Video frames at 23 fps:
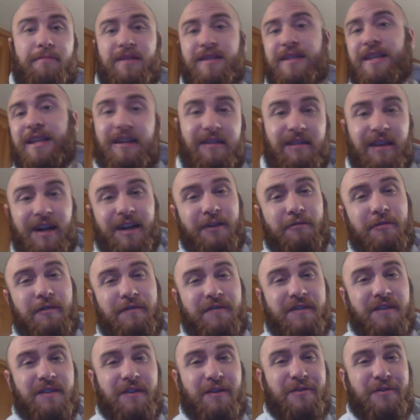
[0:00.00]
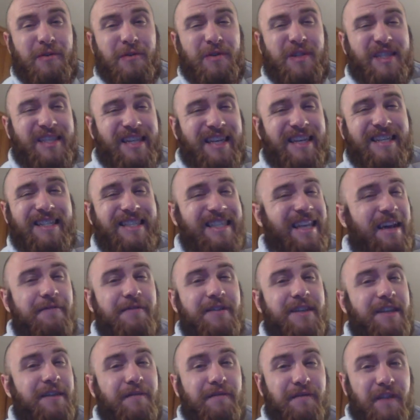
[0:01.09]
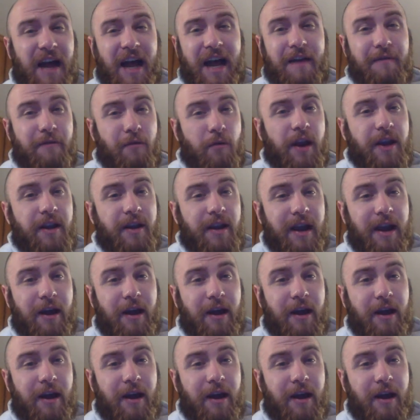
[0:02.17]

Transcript: but Cyclonic Rift is also $6.75 right